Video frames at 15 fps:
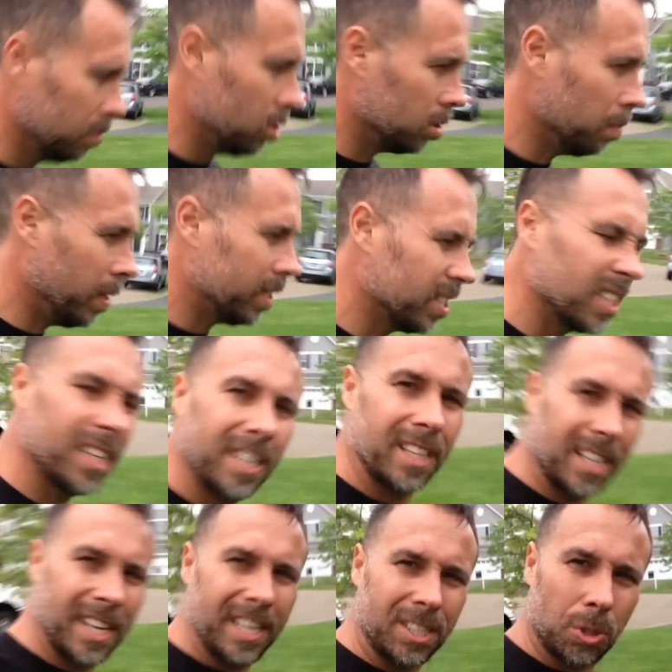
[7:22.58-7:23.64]
Just makes the,
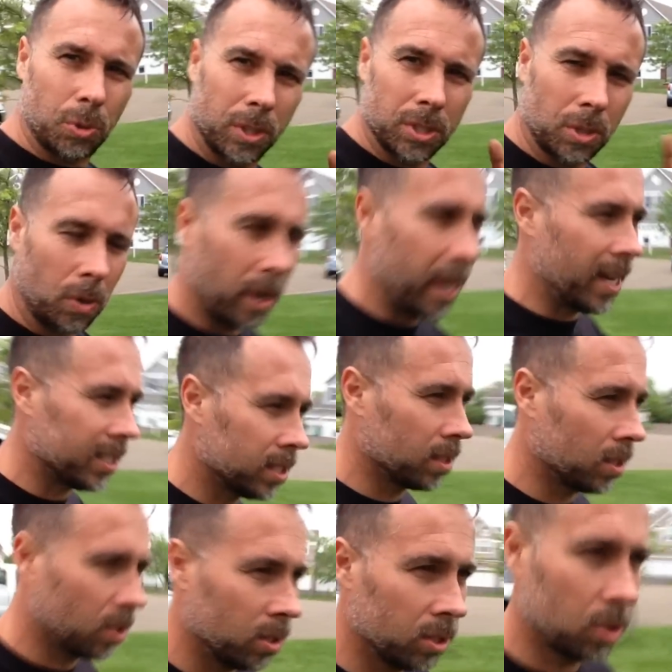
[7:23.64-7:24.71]
the nice crisscross,
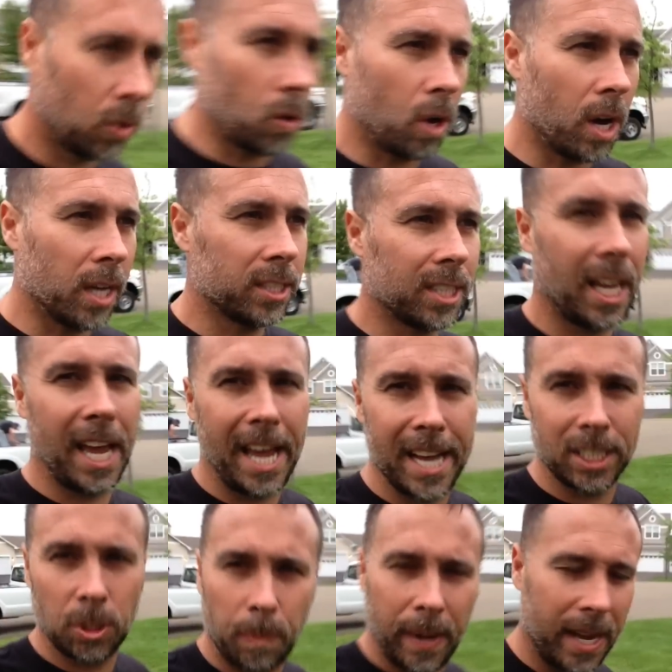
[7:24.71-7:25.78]
crisscross
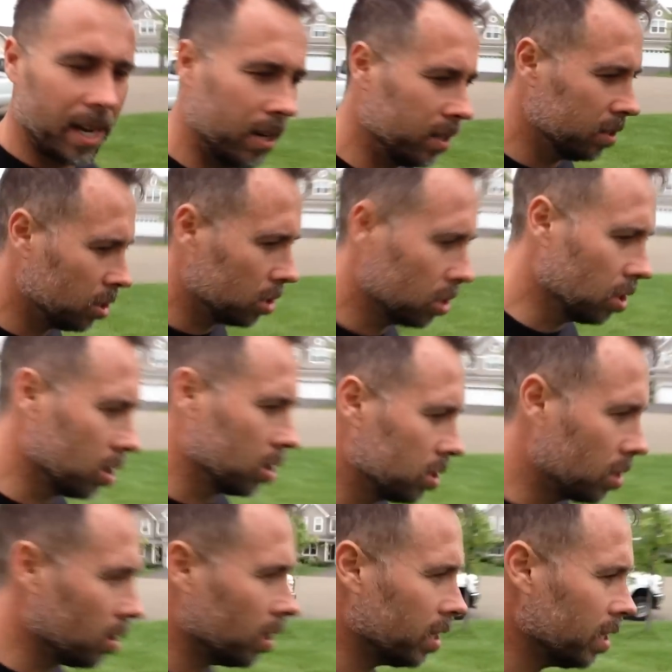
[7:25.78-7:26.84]
hatch pattern. Just looks
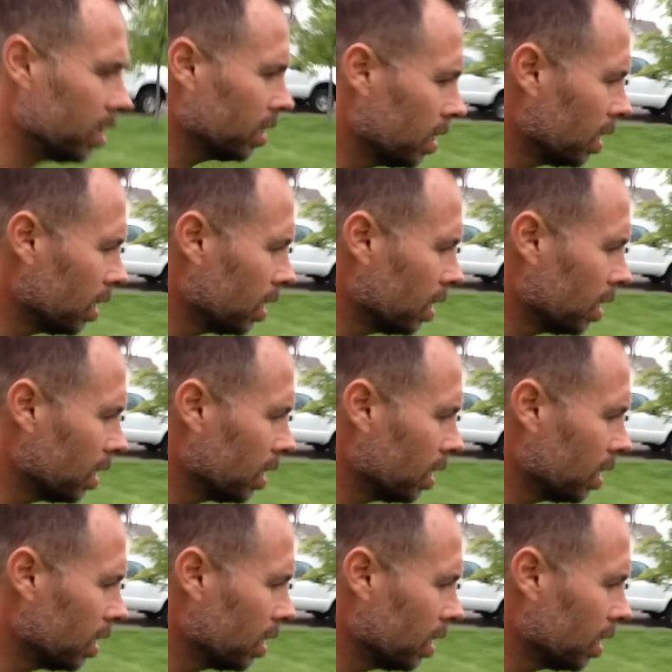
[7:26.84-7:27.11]
good.